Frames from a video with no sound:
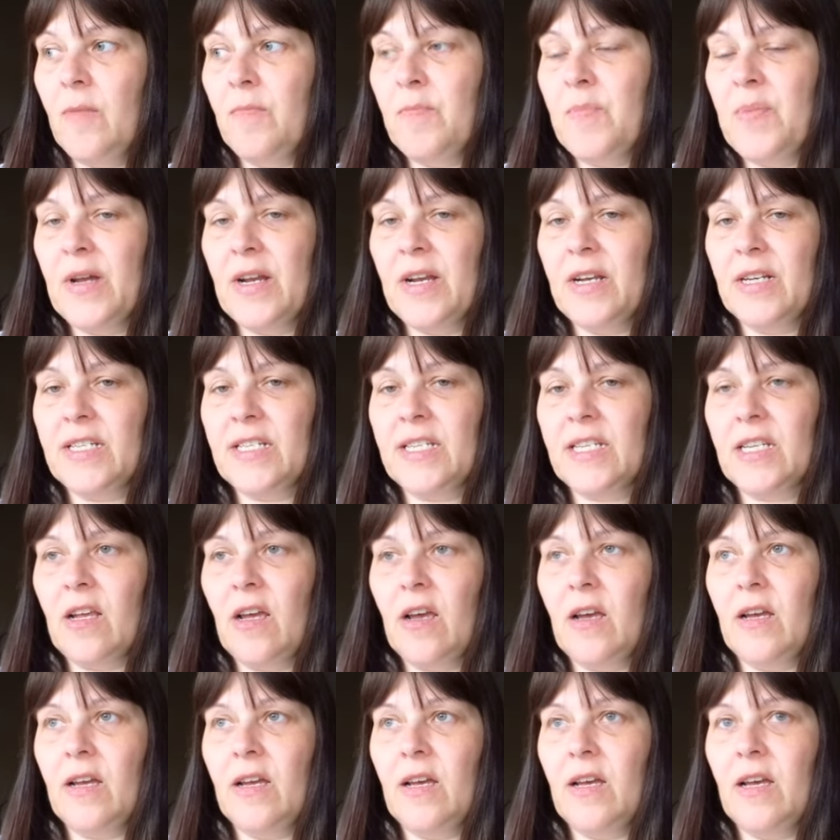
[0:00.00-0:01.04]
But
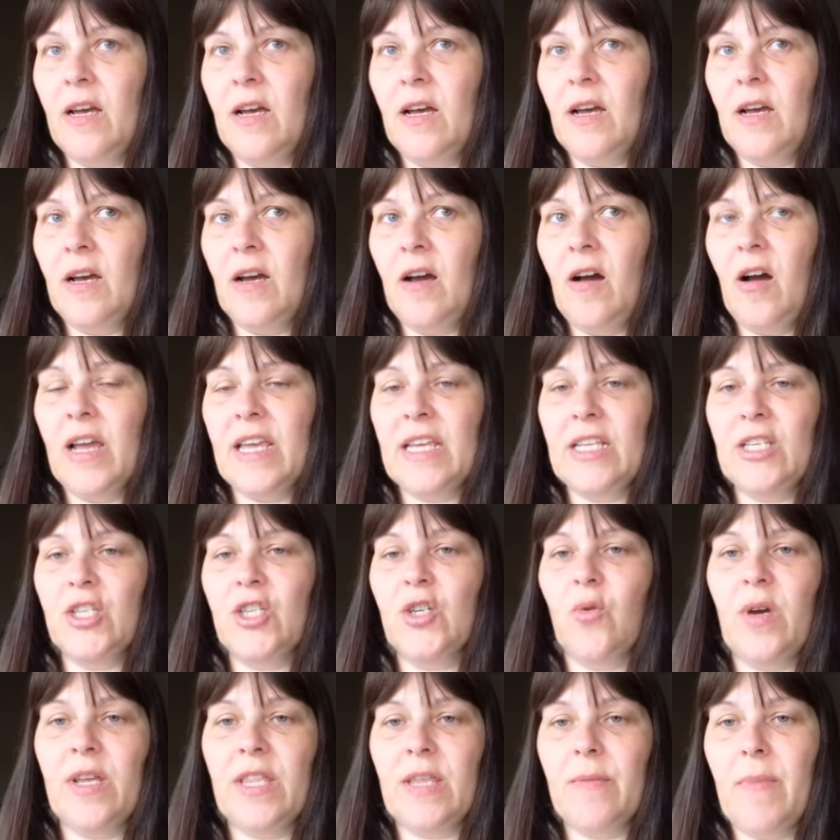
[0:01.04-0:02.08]
I
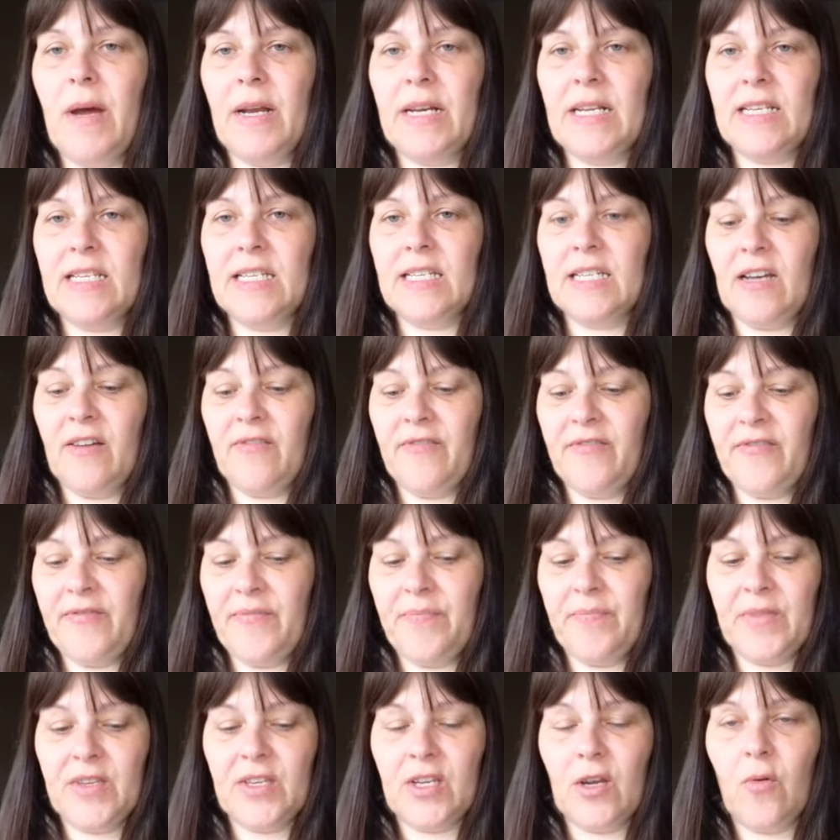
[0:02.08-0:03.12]
enjoy the money stuff,
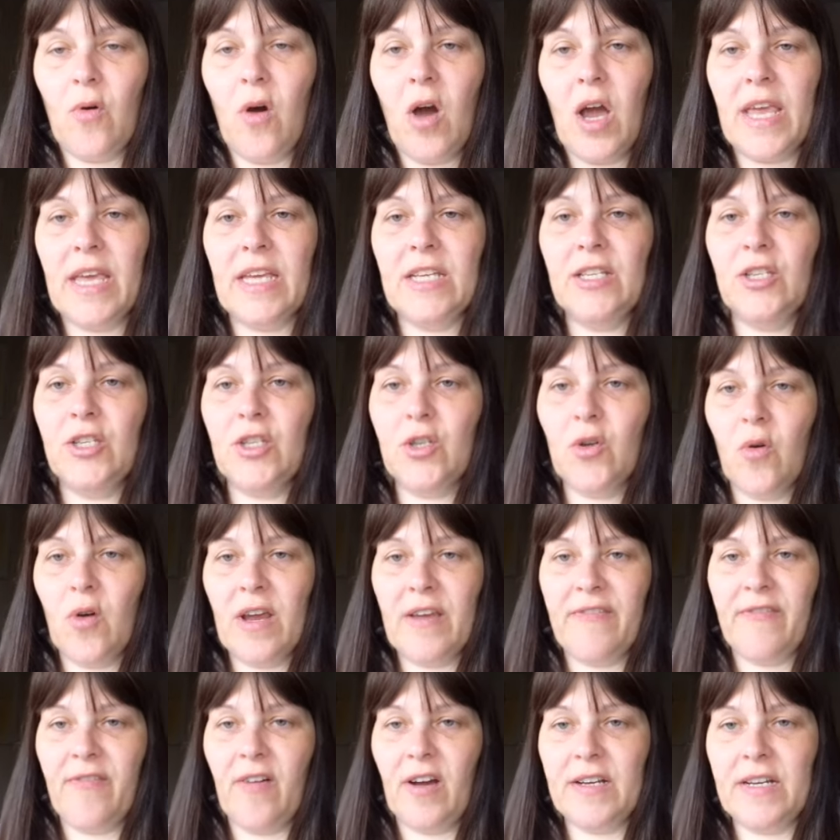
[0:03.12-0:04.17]
so I enjoy
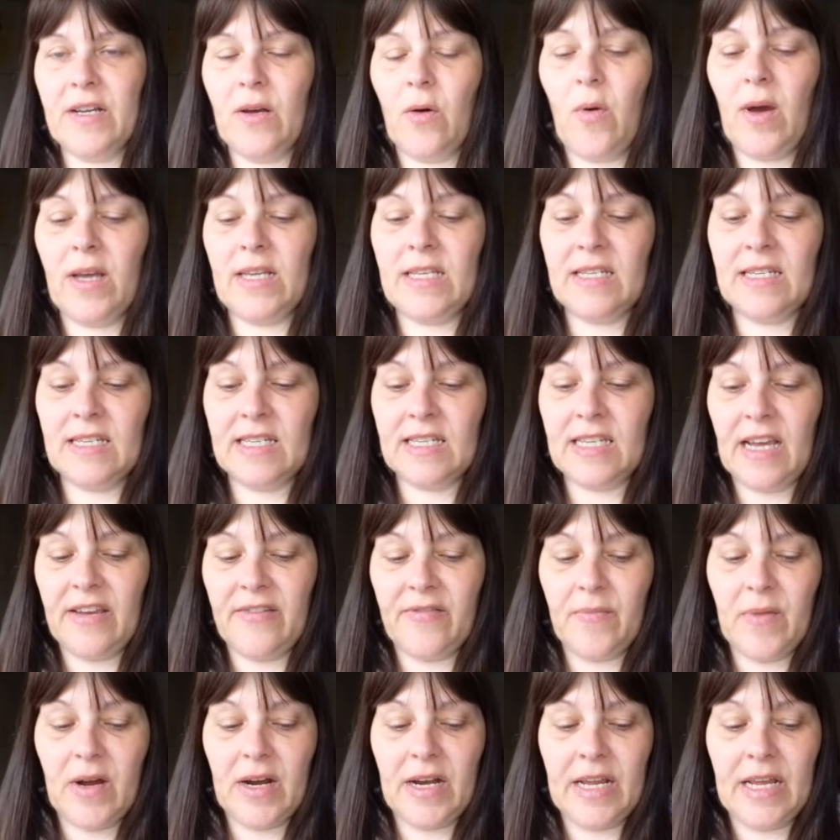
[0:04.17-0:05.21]
finding ways to
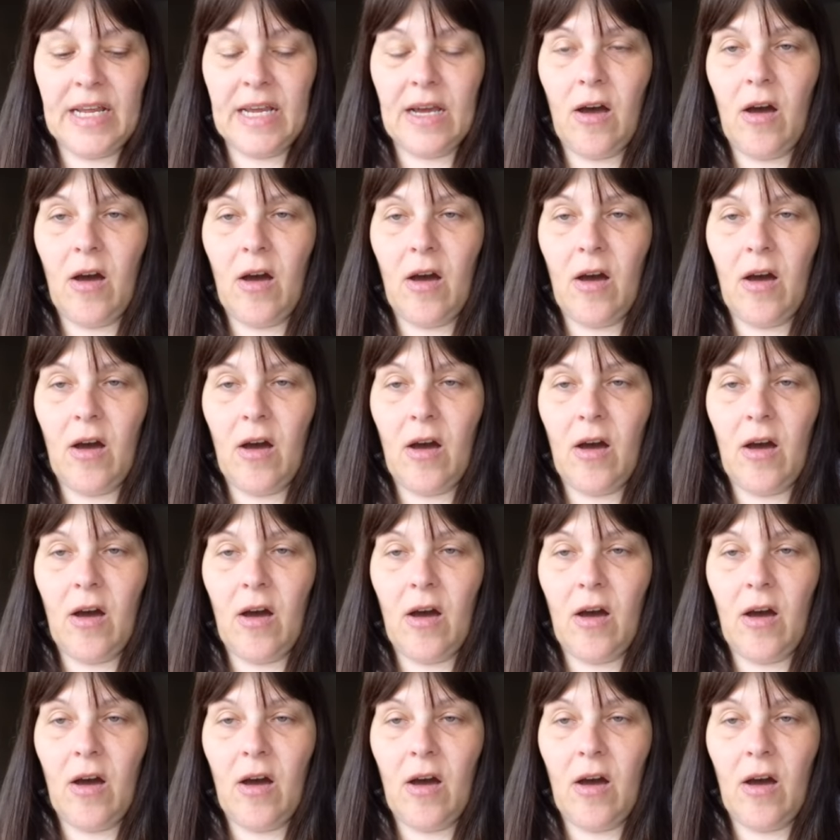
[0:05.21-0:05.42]
save money.